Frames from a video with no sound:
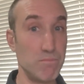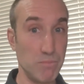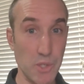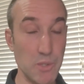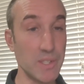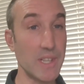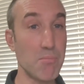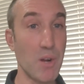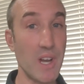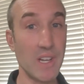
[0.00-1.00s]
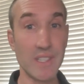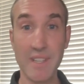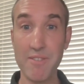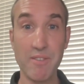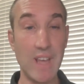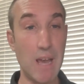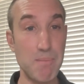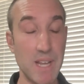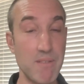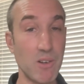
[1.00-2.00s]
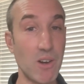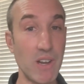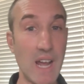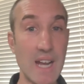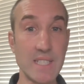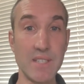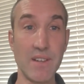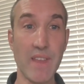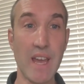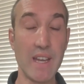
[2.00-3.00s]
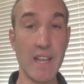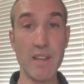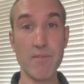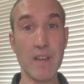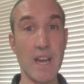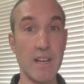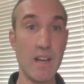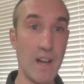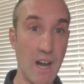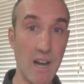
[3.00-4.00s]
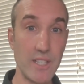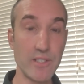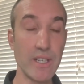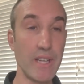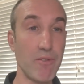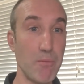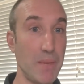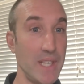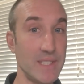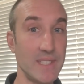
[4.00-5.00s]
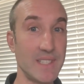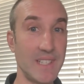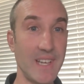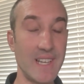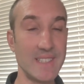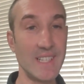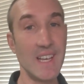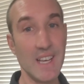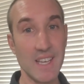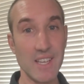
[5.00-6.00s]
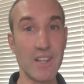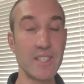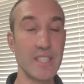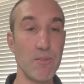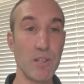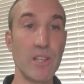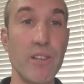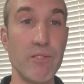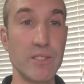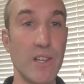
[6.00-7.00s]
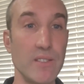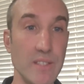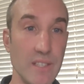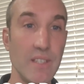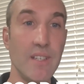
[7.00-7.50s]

using the product, and you happen to have a call to action on that, and you've got 100 different pieces to test, you're going to see really good results.